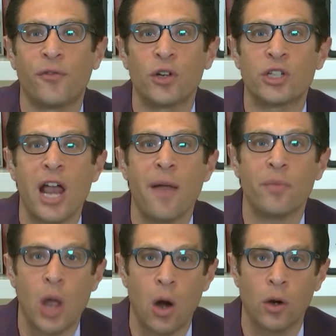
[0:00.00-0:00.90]
for Sam
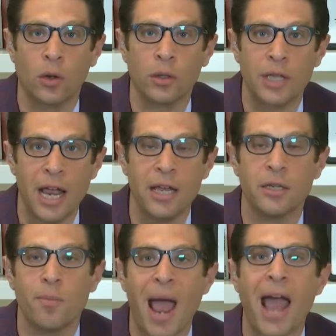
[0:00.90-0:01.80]
Darnold, is
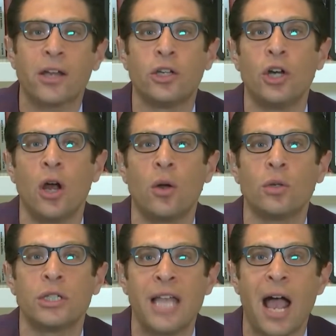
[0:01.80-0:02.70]
Mac
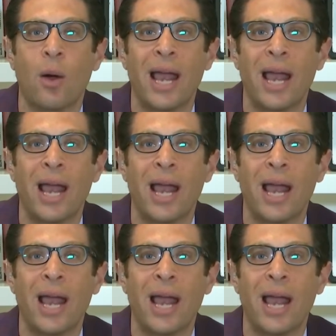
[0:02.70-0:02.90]
Jones now